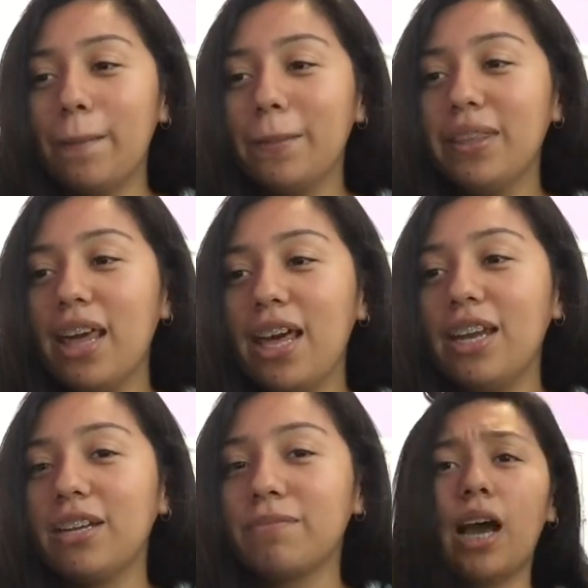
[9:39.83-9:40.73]
But
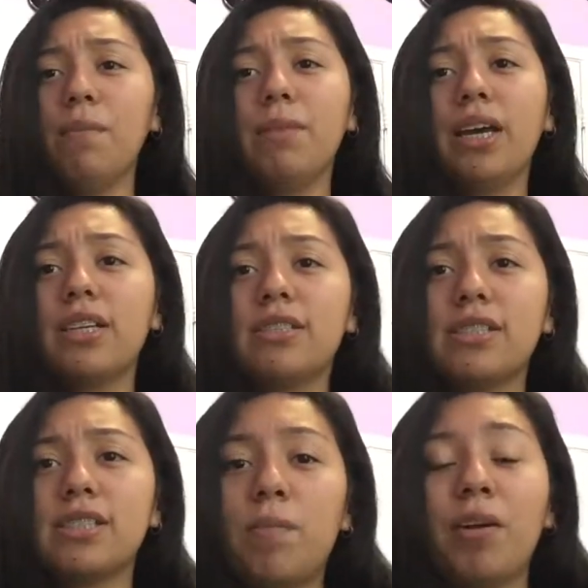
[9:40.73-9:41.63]
then I
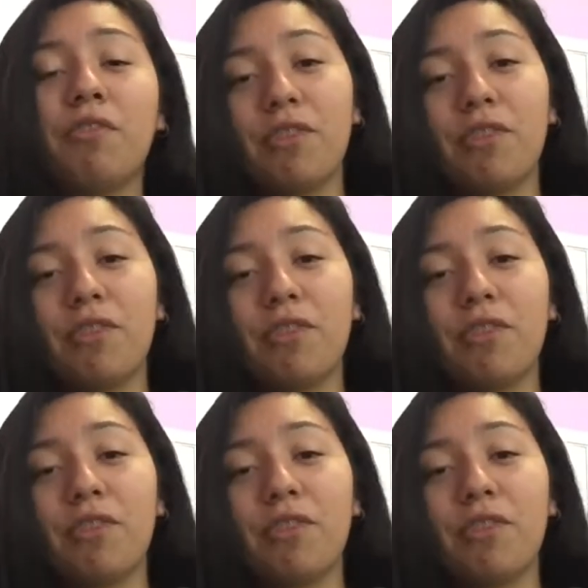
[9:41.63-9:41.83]
met my